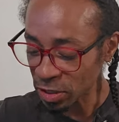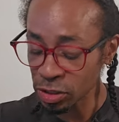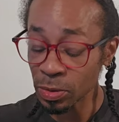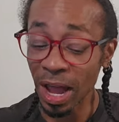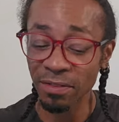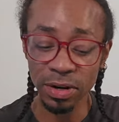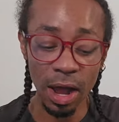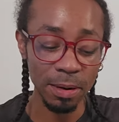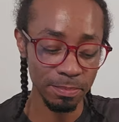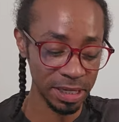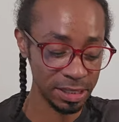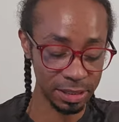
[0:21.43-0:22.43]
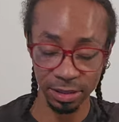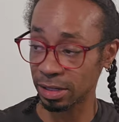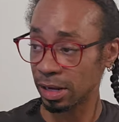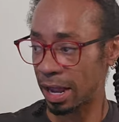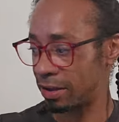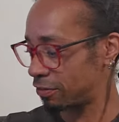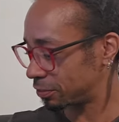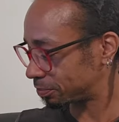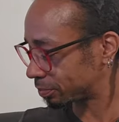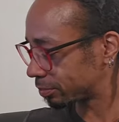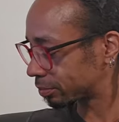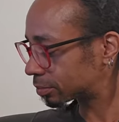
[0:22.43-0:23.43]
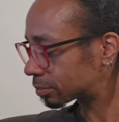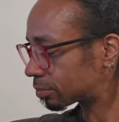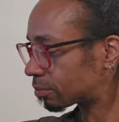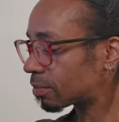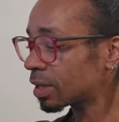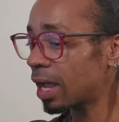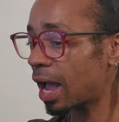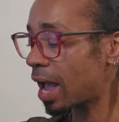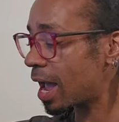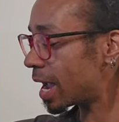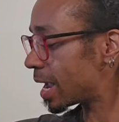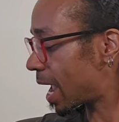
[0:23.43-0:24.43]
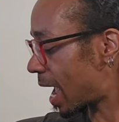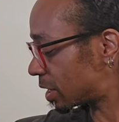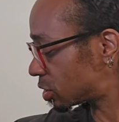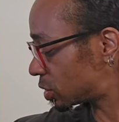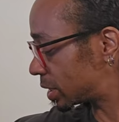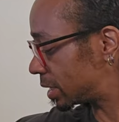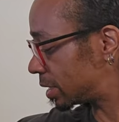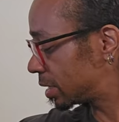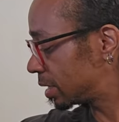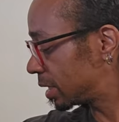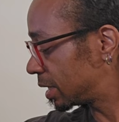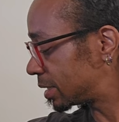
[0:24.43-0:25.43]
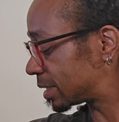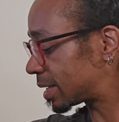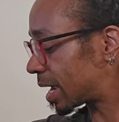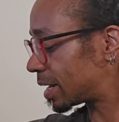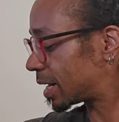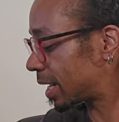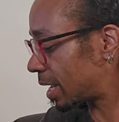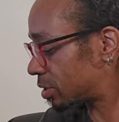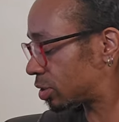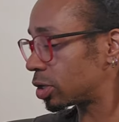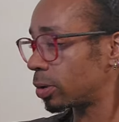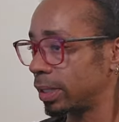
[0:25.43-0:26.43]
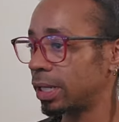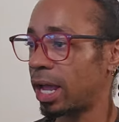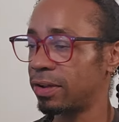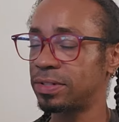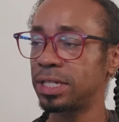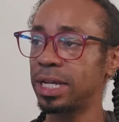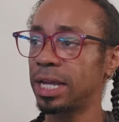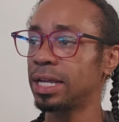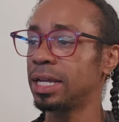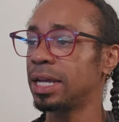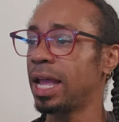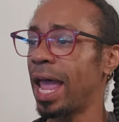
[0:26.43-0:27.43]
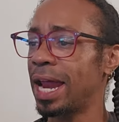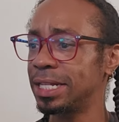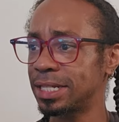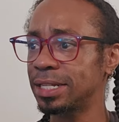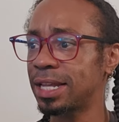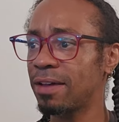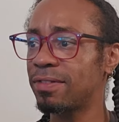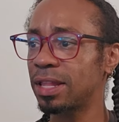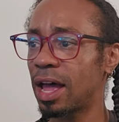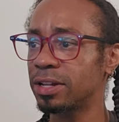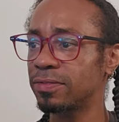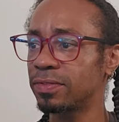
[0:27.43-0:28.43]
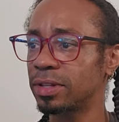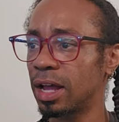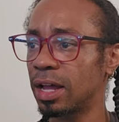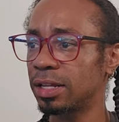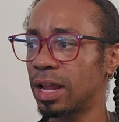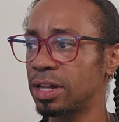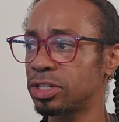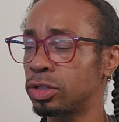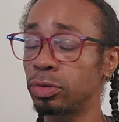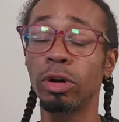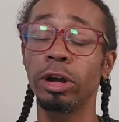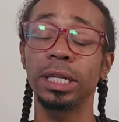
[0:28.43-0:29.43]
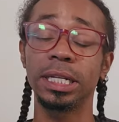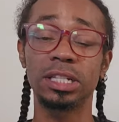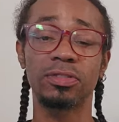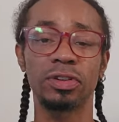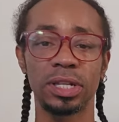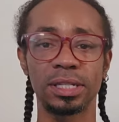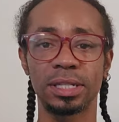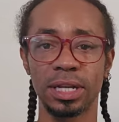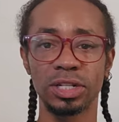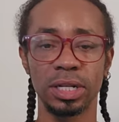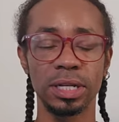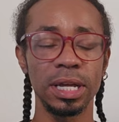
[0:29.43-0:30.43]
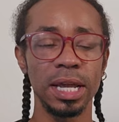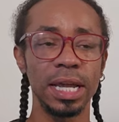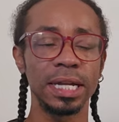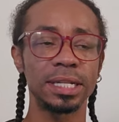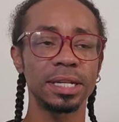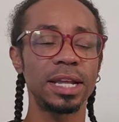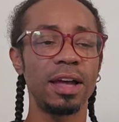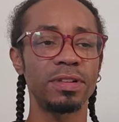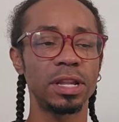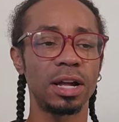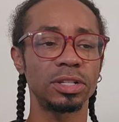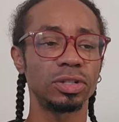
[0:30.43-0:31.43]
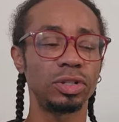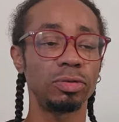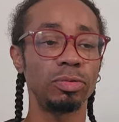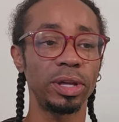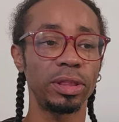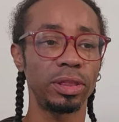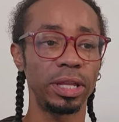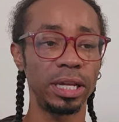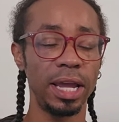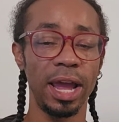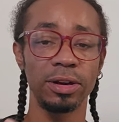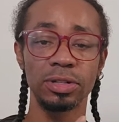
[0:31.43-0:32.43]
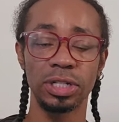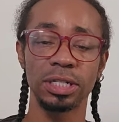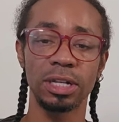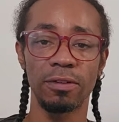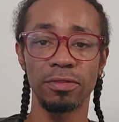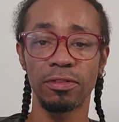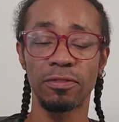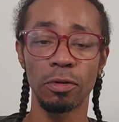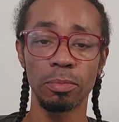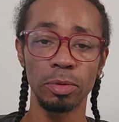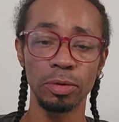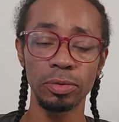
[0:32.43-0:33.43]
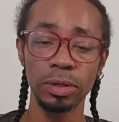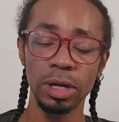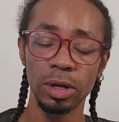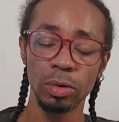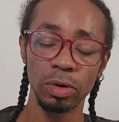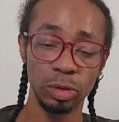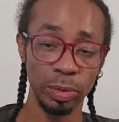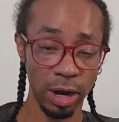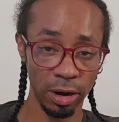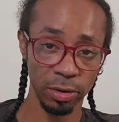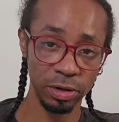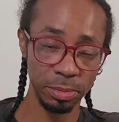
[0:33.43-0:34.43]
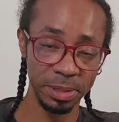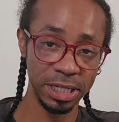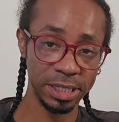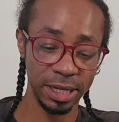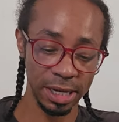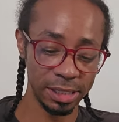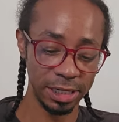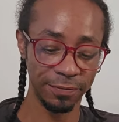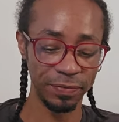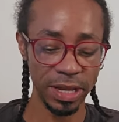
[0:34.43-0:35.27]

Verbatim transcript: You have not missed the live. I actually decided against going live today. And it does have a lot of a uh, lot to do, or at least for this session, it does have a lot to do with the energies of the full moon, which we are going to be discussing.